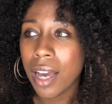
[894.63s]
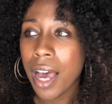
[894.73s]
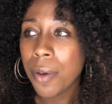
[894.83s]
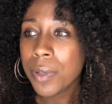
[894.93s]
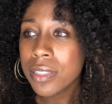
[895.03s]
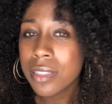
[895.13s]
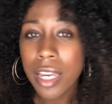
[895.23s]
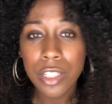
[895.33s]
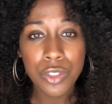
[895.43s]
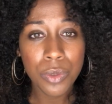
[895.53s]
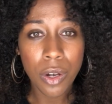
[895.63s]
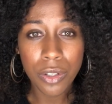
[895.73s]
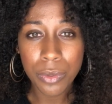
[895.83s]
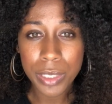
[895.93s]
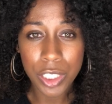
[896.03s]
I would say do all
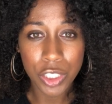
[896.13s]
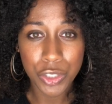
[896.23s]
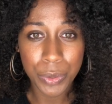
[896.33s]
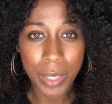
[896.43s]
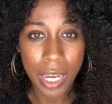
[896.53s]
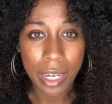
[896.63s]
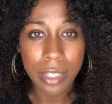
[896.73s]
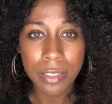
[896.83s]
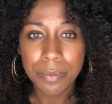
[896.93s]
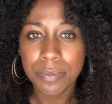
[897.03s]
the research you can.